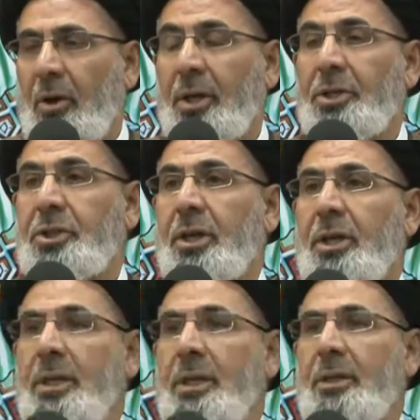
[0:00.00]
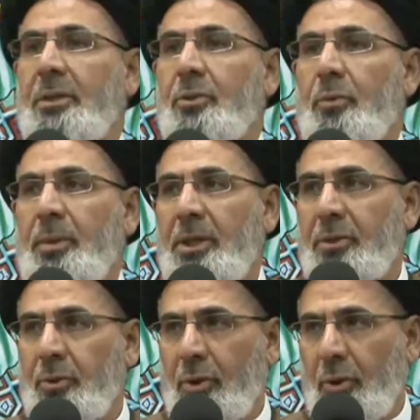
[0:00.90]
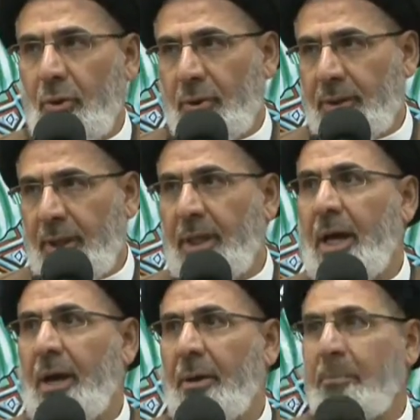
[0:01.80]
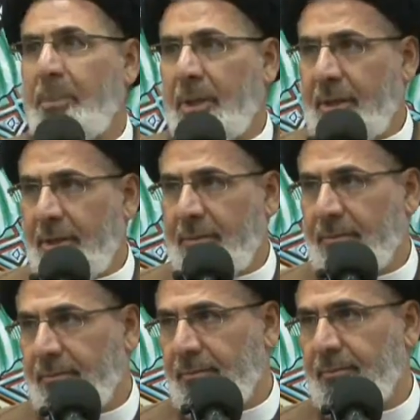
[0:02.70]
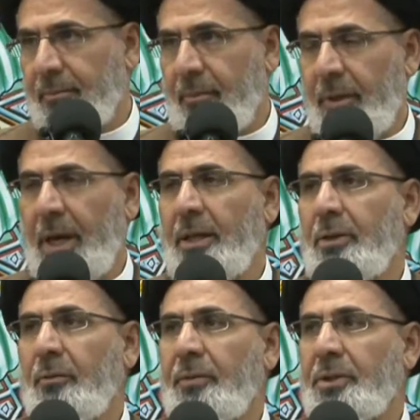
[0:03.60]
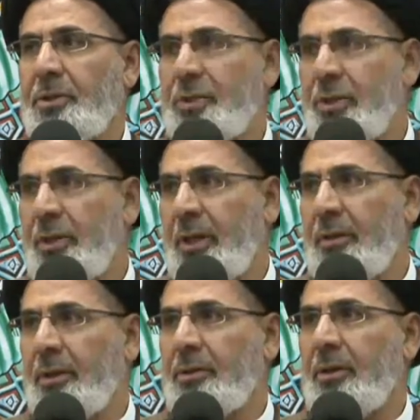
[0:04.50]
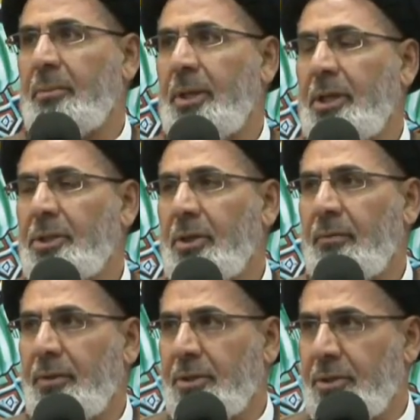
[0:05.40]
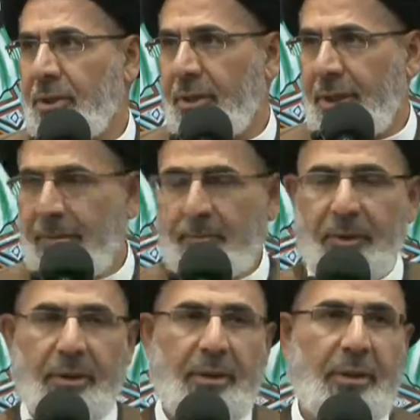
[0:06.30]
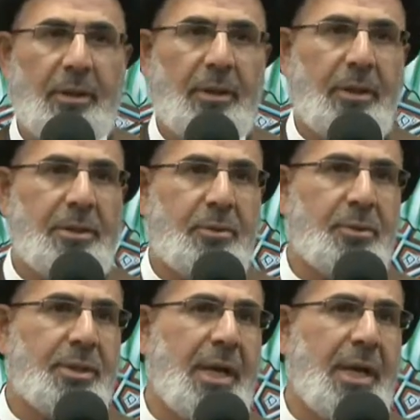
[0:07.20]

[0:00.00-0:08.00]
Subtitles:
On a journey to meet your Lord, ila rabbik. The end of this journey, the termination of this journey, is to